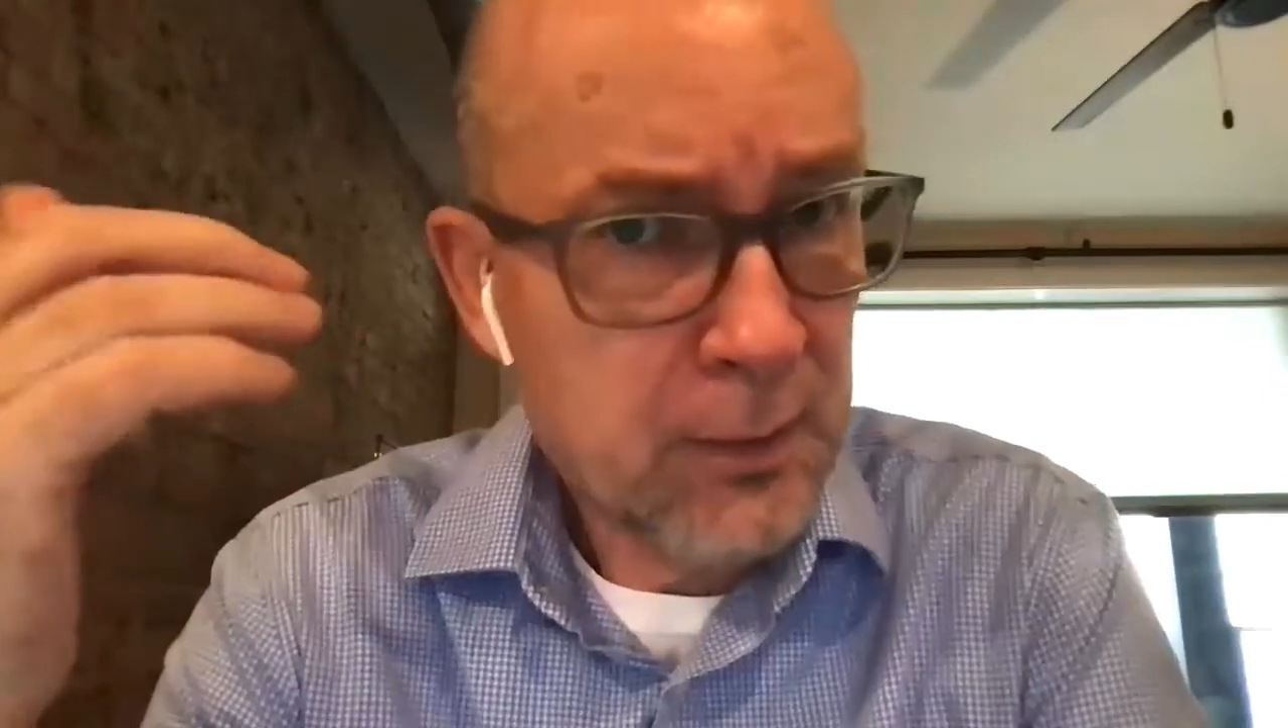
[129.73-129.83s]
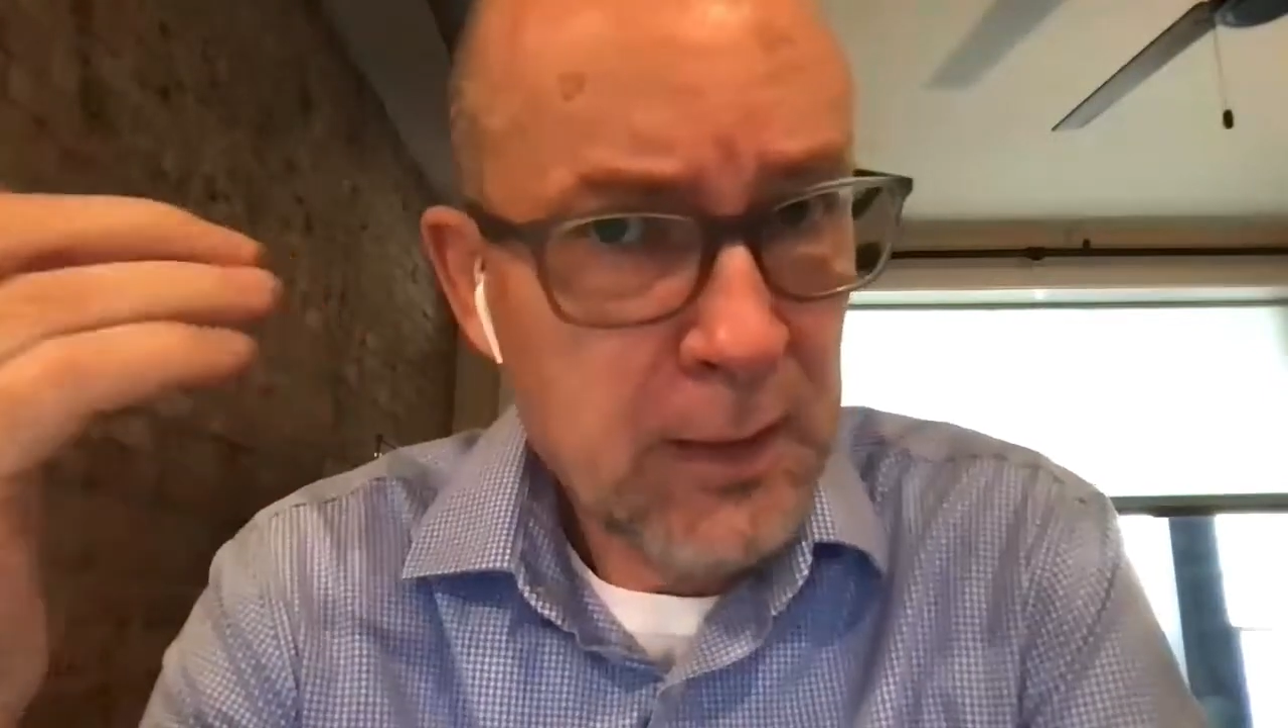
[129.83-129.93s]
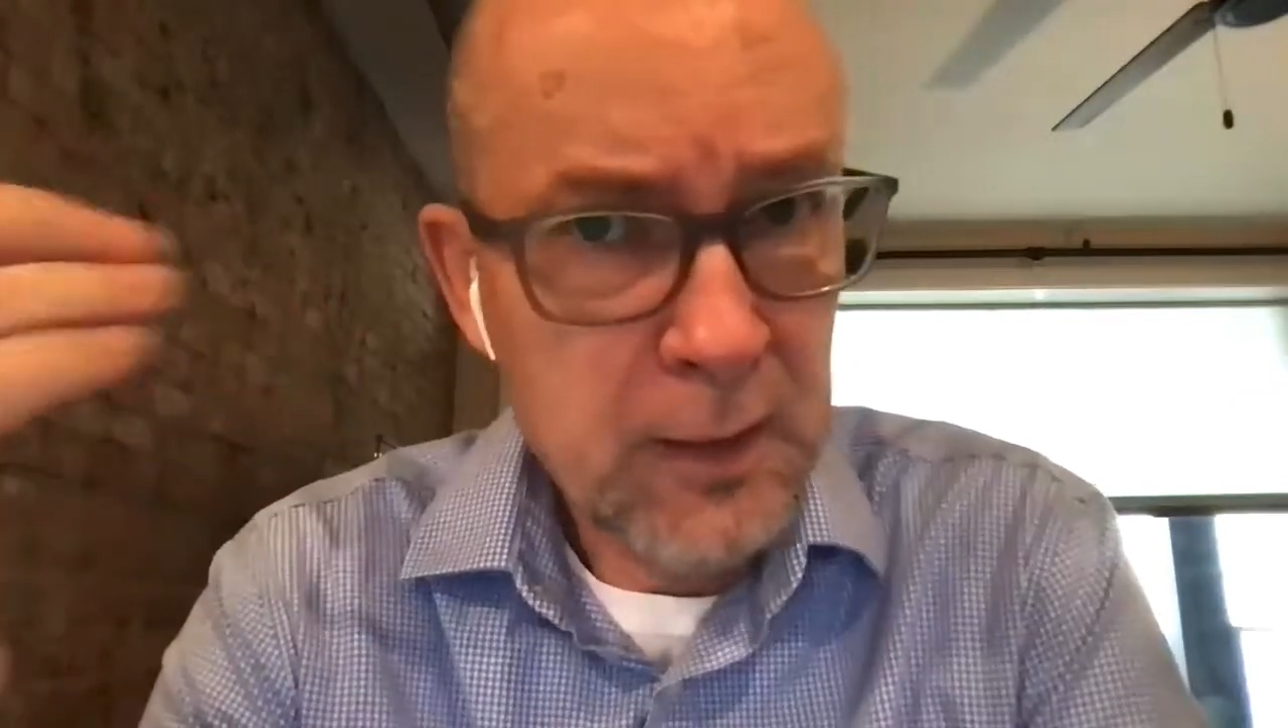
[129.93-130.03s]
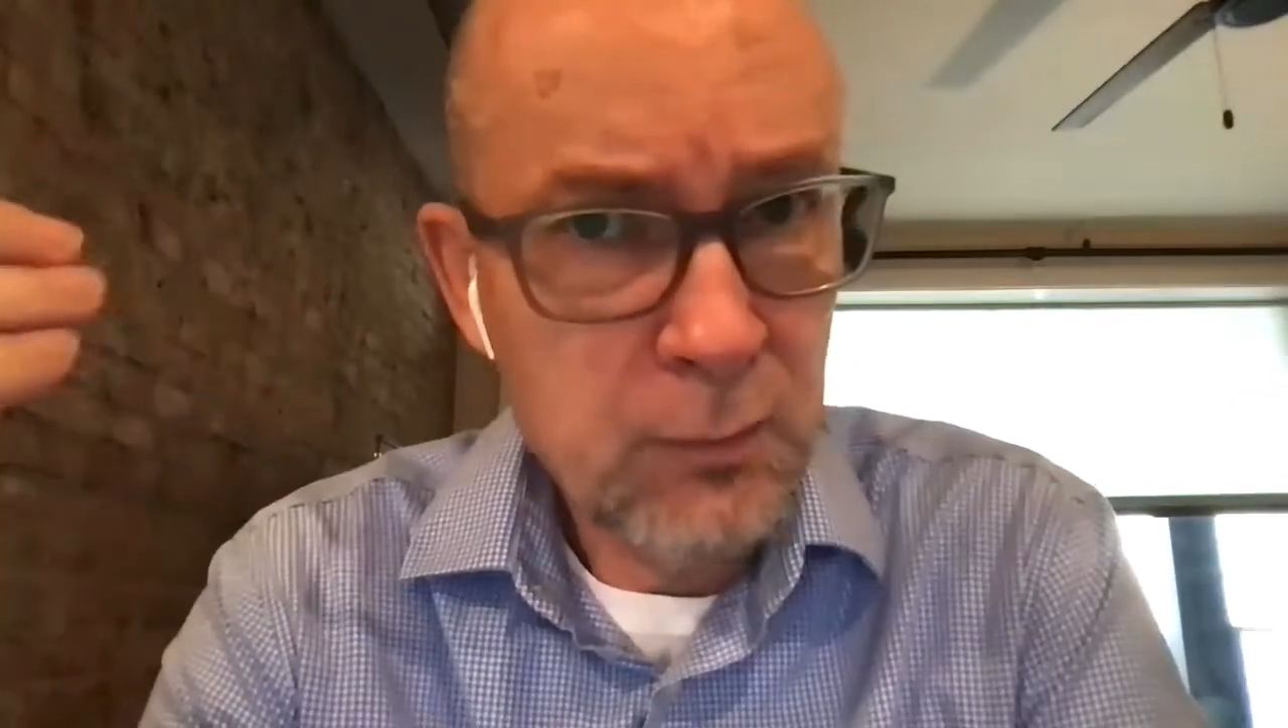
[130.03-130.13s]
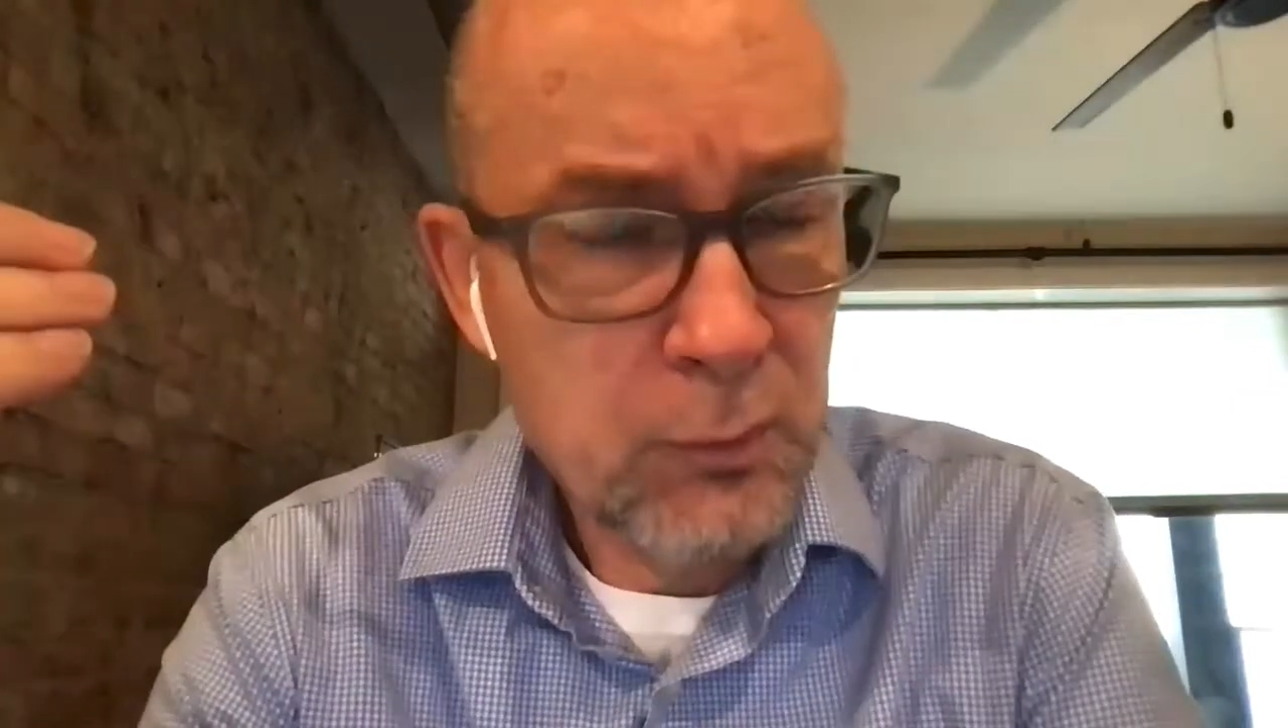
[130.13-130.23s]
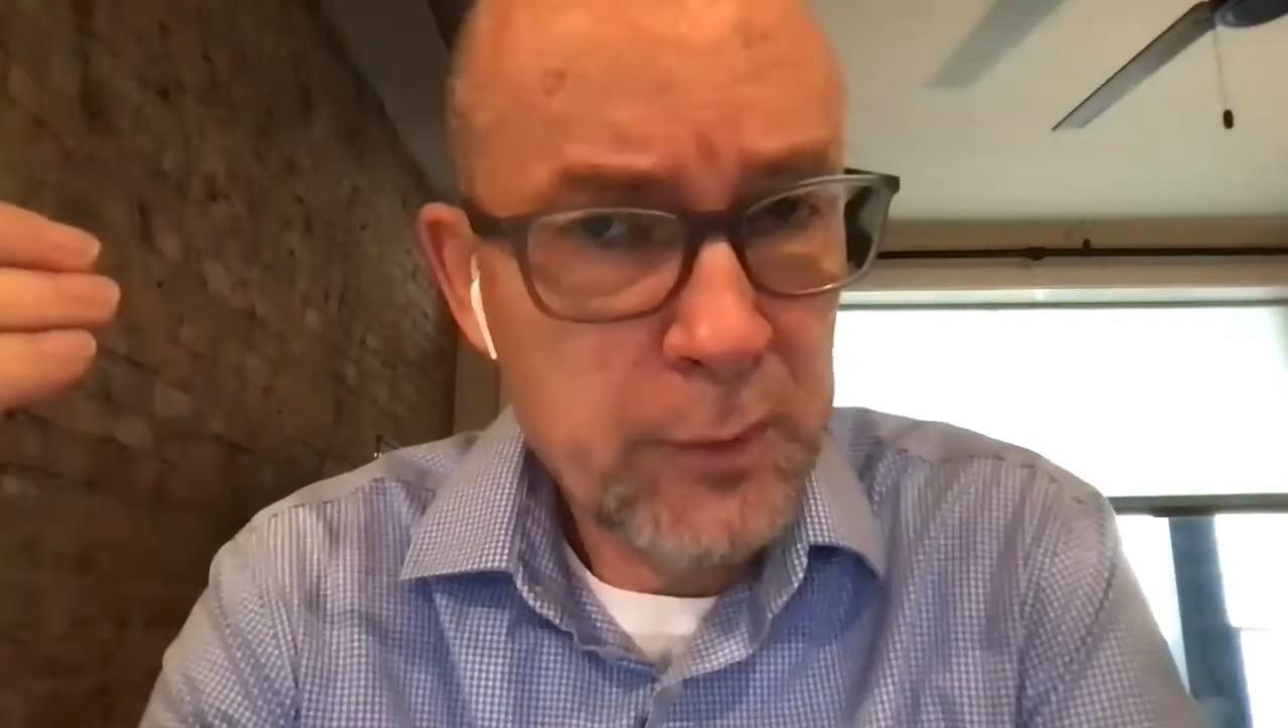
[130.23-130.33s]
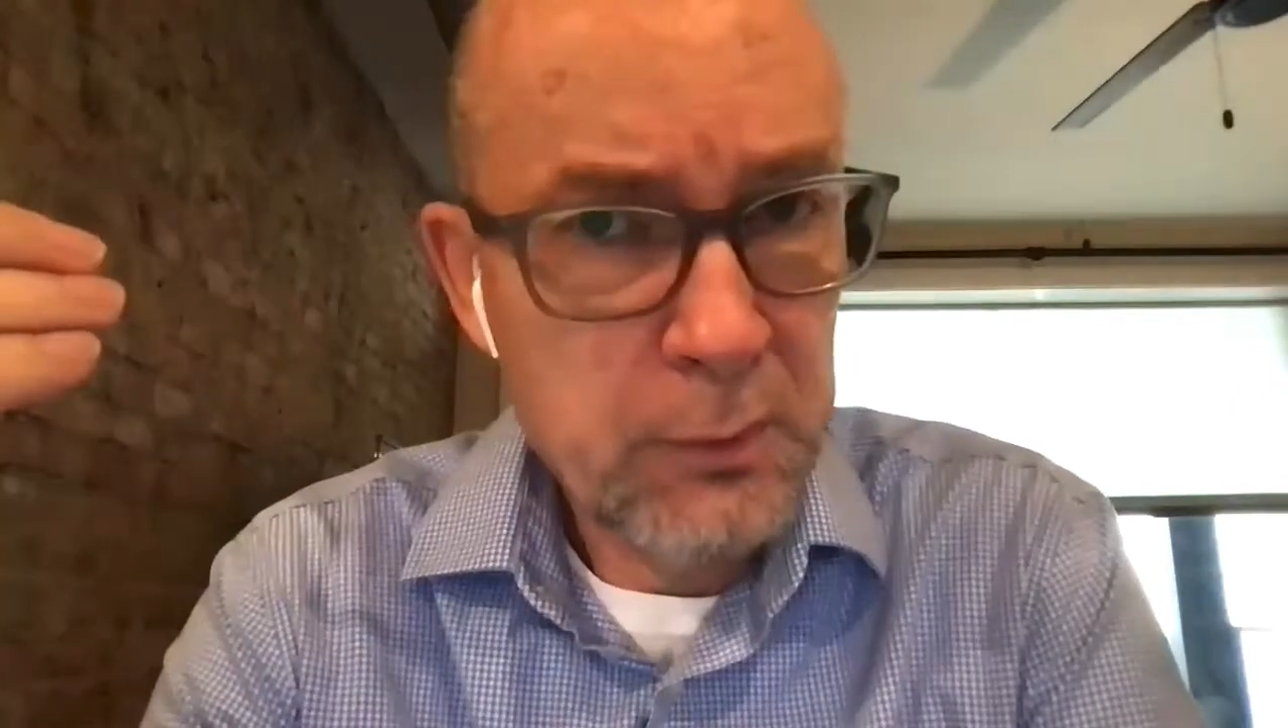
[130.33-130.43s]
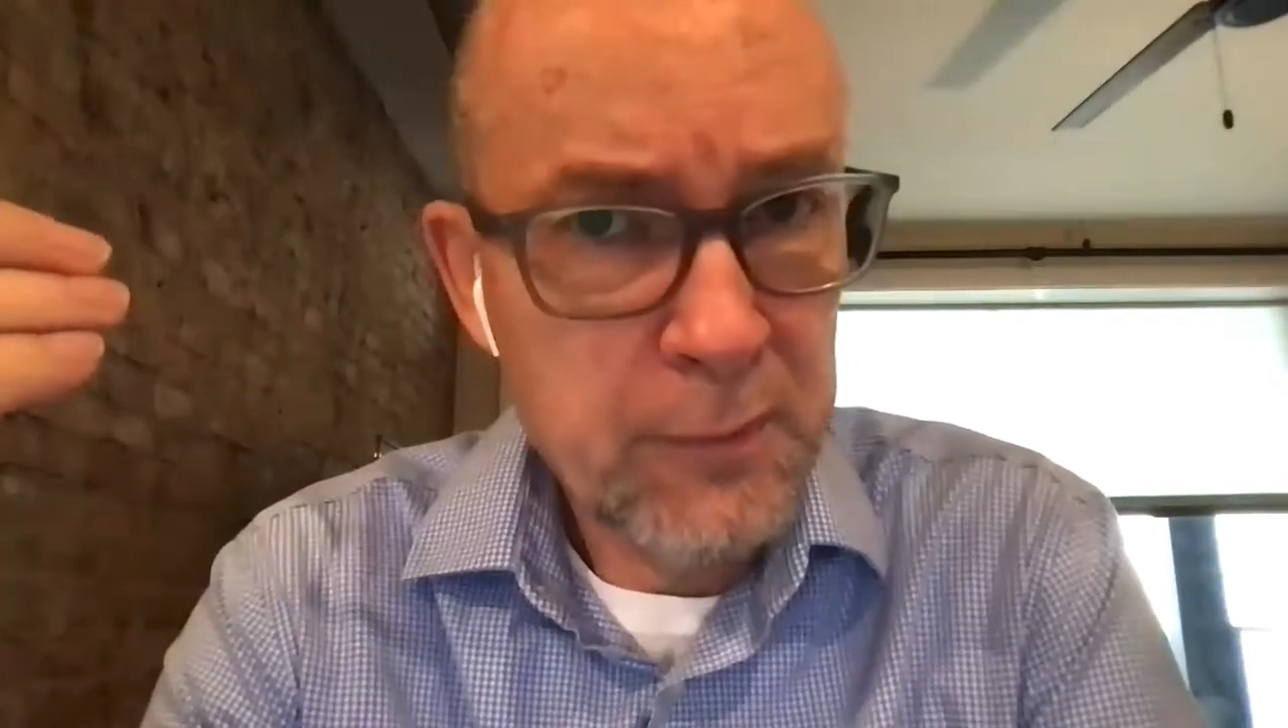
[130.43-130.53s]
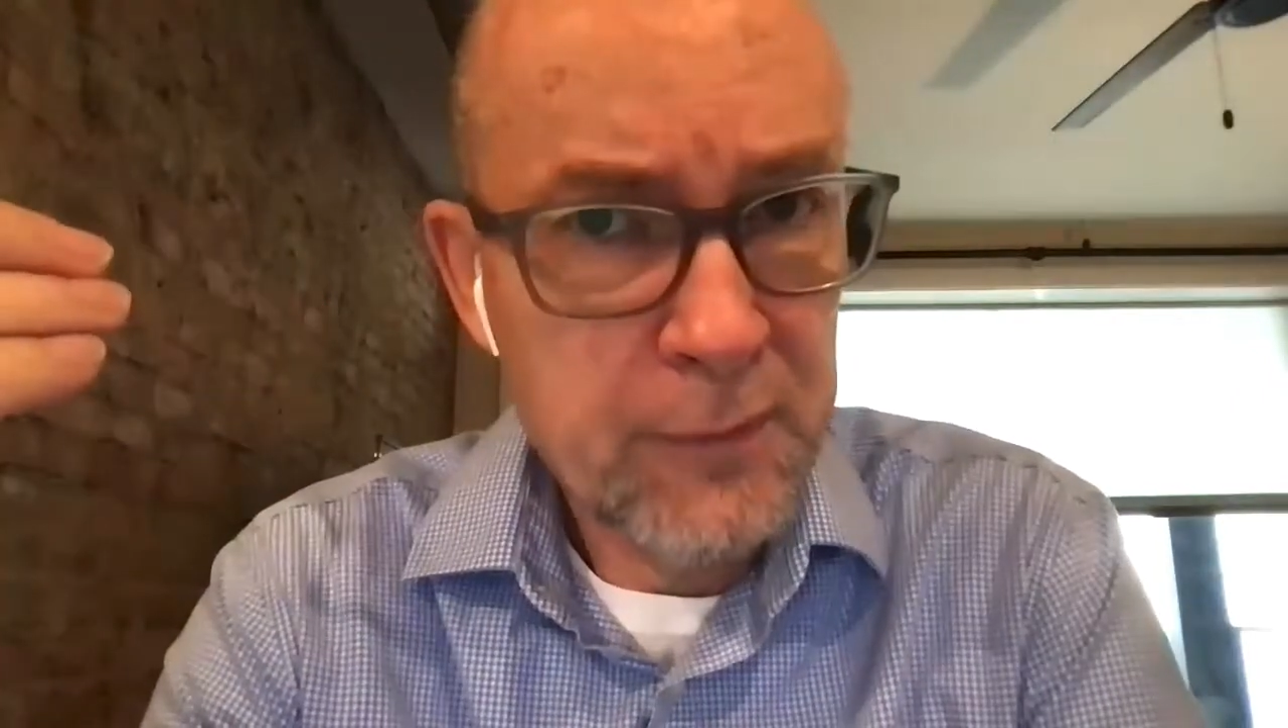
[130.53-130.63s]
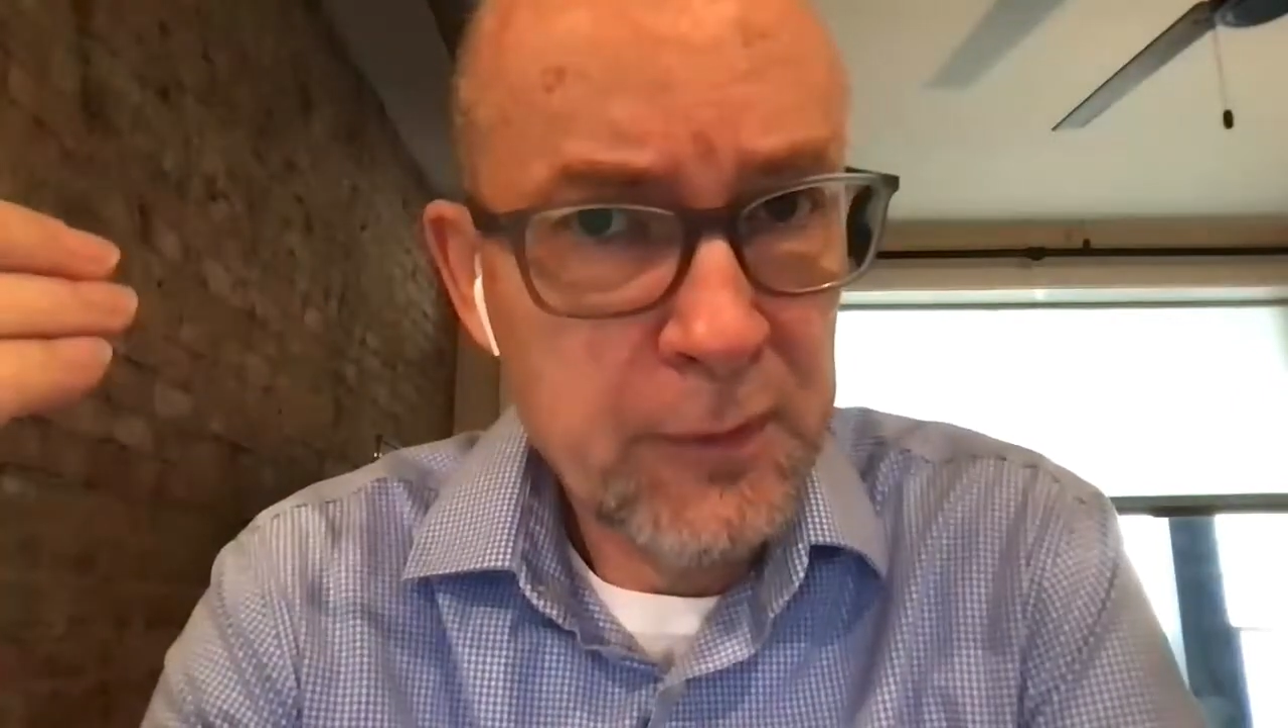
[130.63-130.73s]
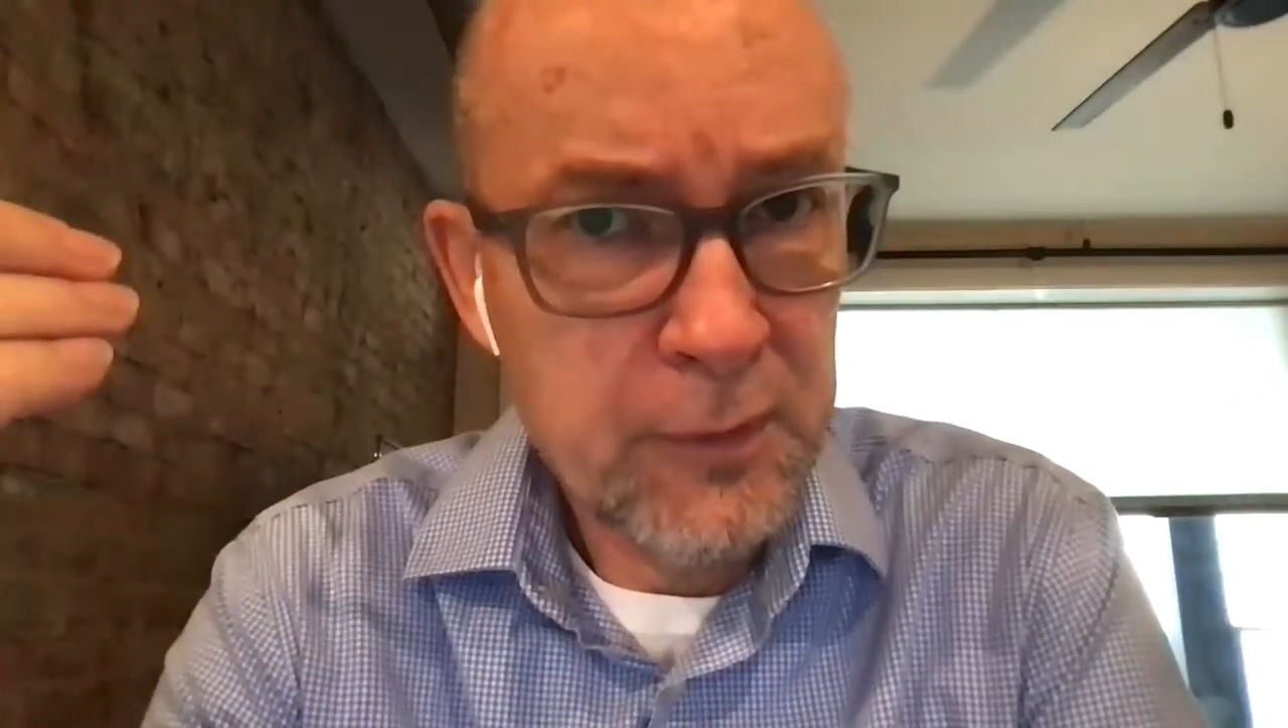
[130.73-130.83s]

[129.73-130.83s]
kind of what we referred